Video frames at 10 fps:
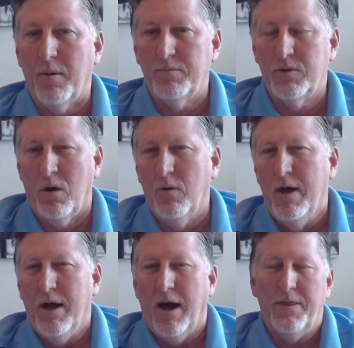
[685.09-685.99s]
So
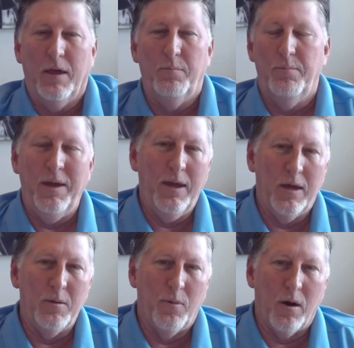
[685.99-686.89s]
I think being
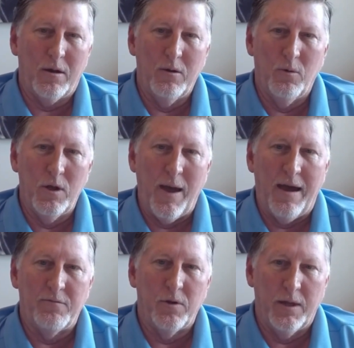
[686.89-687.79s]
in a market where you
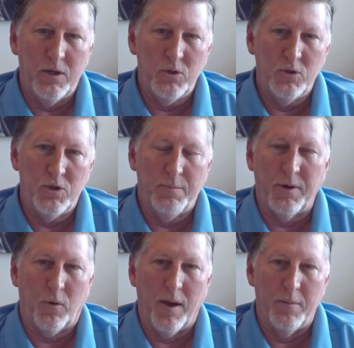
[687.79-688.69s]
have relationship
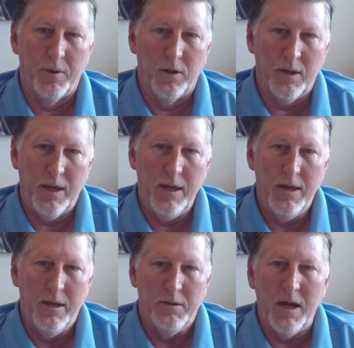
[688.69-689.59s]
and credibility
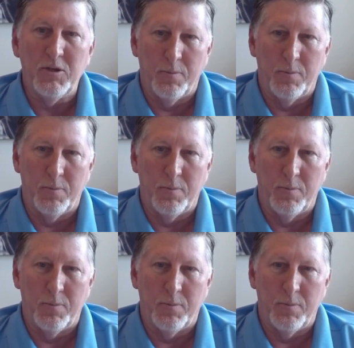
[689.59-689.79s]
does